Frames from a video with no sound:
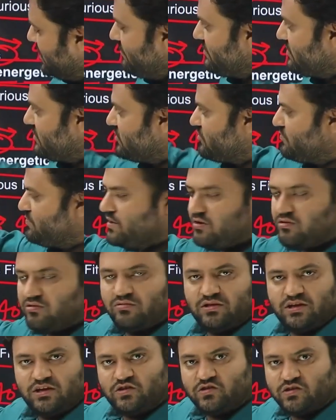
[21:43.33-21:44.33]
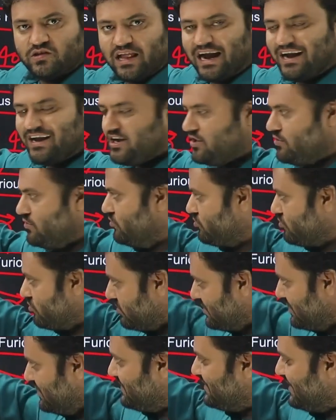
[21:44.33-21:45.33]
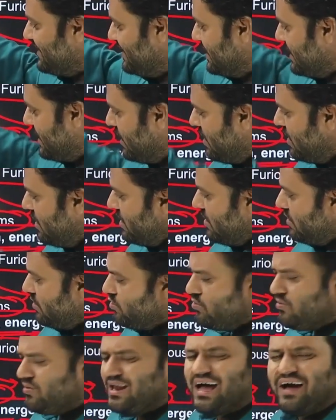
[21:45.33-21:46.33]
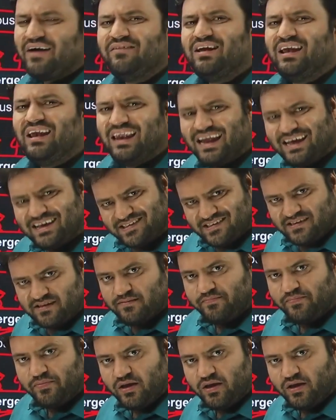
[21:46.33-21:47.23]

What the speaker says: with respect to this latitudes or this area, you will have a less,